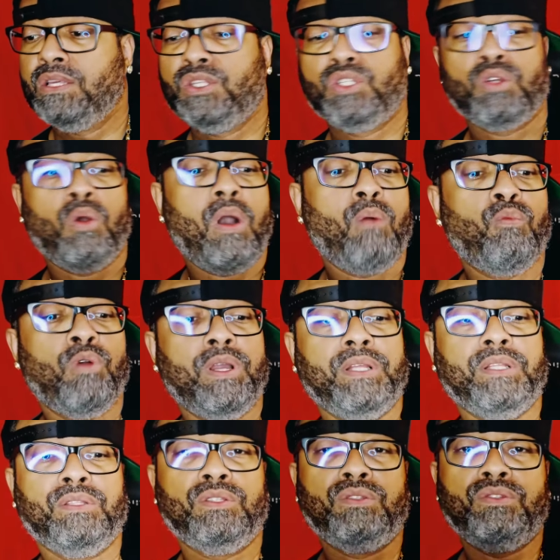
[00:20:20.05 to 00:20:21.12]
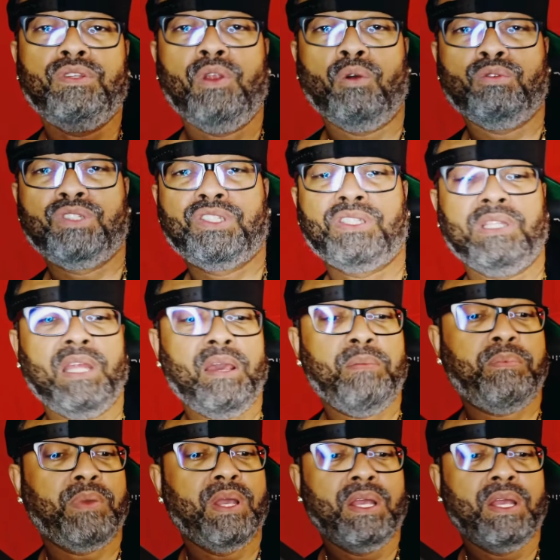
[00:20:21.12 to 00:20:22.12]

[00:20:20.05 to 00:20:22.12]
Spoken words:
so I wouldn't, slip,